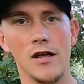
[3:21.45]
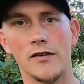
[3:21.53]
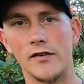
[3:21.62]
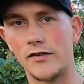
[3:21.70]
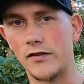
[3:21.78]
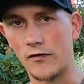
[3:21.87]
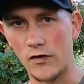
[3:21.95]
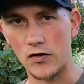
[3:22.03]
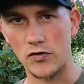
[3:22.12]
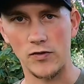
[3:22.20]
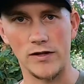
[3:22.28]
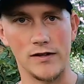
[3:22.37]
So it's the
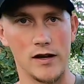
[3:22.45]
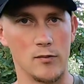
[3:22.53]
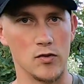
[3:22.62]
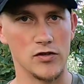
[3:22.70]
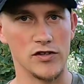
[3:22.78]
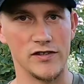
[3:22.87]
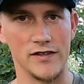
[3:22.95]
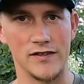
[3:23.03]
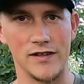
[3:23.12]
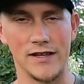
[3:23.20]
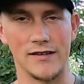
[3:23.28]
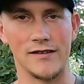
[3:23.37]
first reason I purchased this
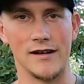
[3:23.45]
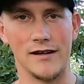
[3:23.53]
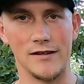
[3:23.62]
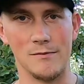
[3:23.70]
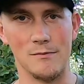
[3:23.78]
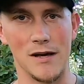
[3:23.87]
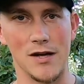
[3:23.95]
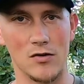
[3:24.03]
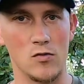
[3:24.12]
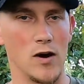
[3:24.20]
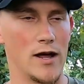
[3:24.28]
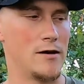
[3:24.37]
thing, is that it is mega
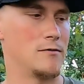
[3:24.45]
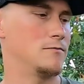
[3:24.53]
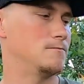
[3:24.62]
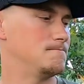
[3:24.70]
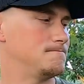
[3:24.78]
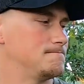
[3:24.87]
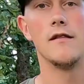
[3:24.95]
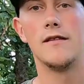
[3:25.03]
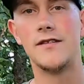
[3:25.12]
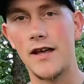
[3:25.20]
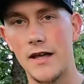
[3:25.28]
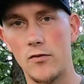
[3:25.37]
quiet. The
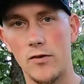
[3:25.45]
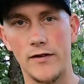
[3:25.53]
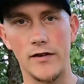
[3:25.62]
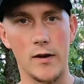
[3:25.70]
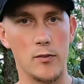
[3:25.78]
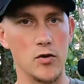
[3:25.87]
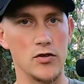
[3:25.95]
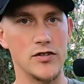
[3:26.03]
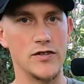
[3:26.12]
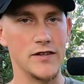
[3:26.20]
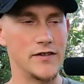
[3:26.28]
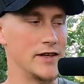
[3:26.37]
second reason I
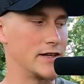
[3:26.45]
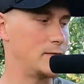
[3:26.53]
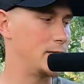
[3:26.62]
purchased this thing is